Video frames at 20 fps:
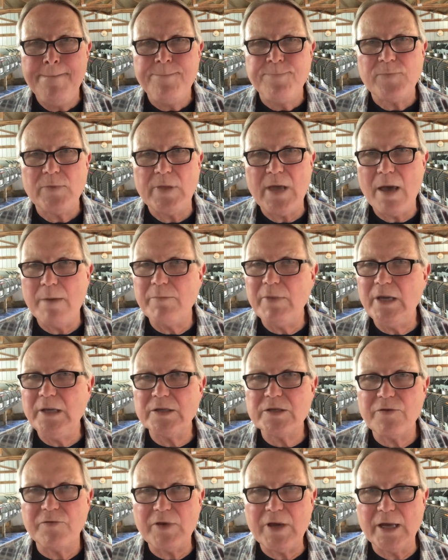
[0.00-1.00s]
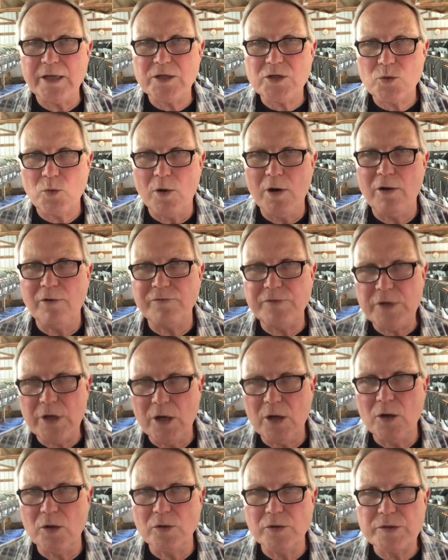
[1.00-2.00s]
And that means if you got 12
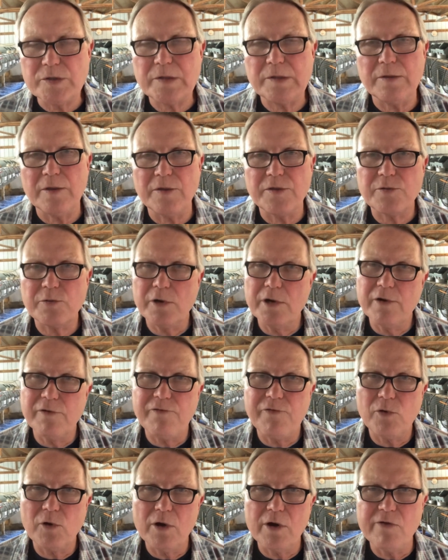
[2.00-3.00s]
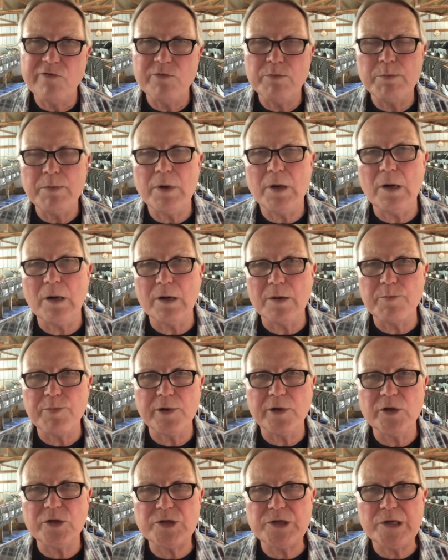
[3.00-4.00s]
does, the 3 or 4 of them are
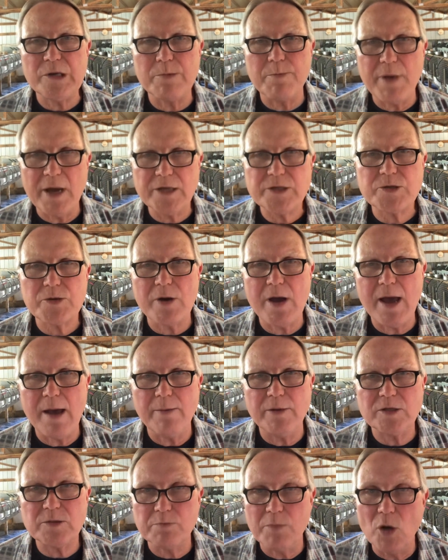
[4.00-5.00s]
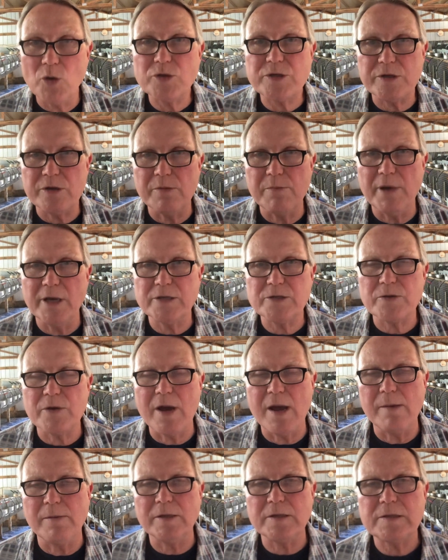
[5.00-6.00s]
producing your best rabbits, most of your best
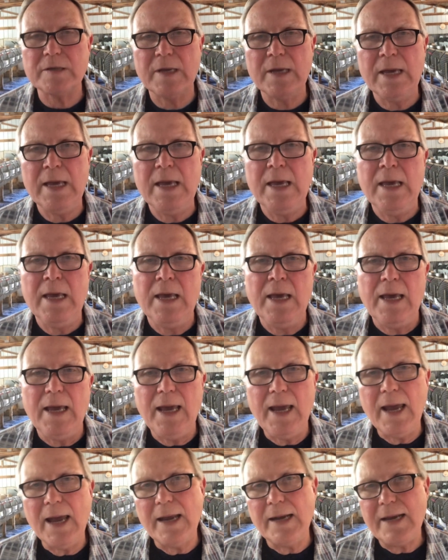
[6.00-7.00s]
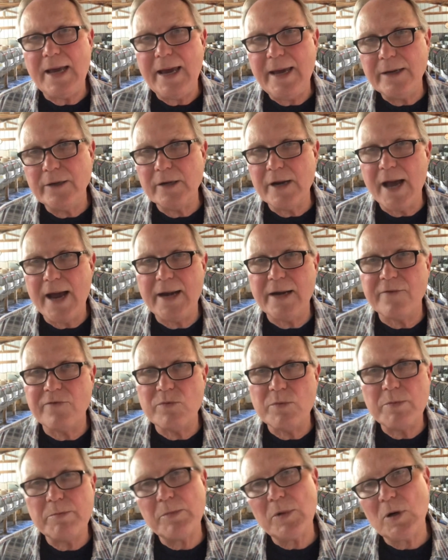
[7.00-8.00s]
rabbits, and 8 or 9 of
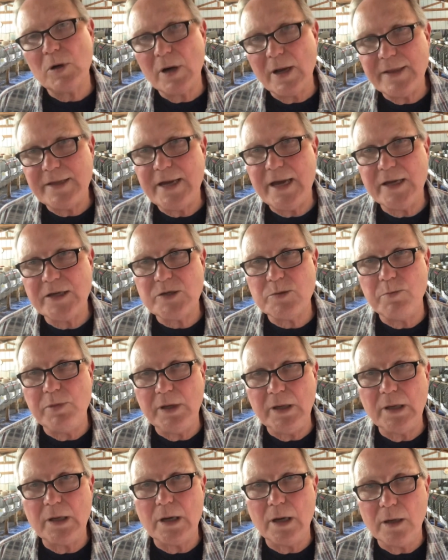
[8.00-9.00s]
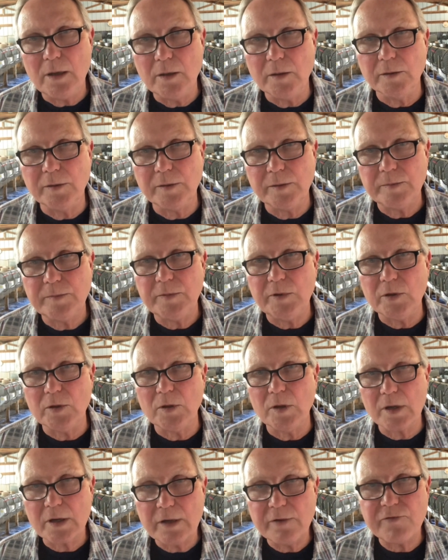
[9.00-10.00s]
them are on the edge of being culled. You're
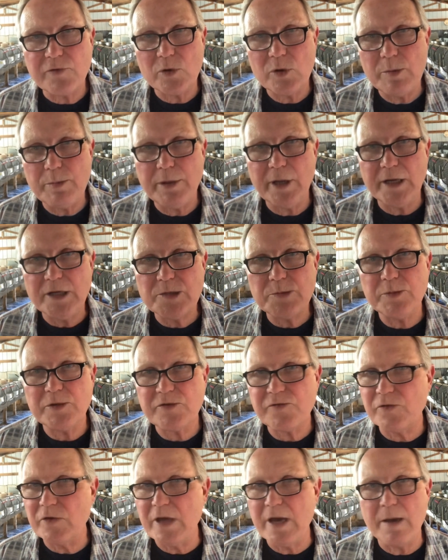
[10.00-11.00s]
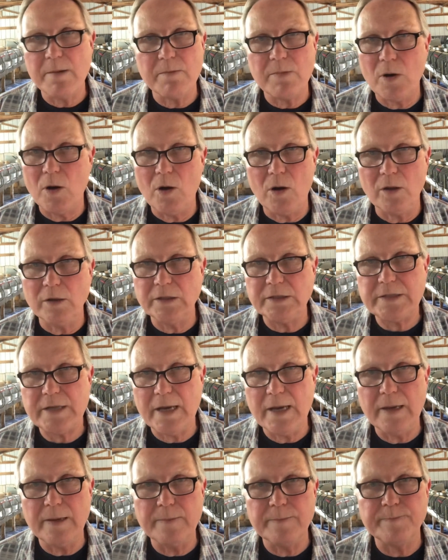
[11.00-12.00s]
looking for replacements for them all the
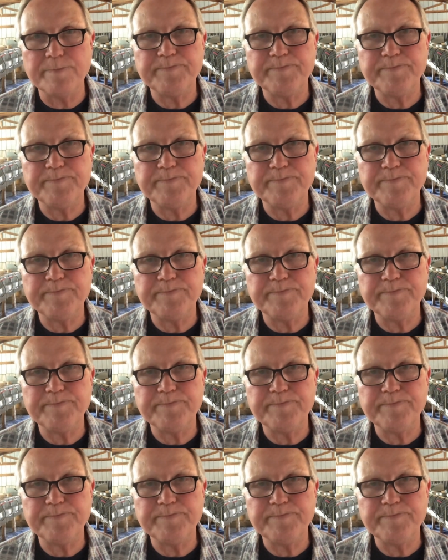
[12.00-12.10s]
time.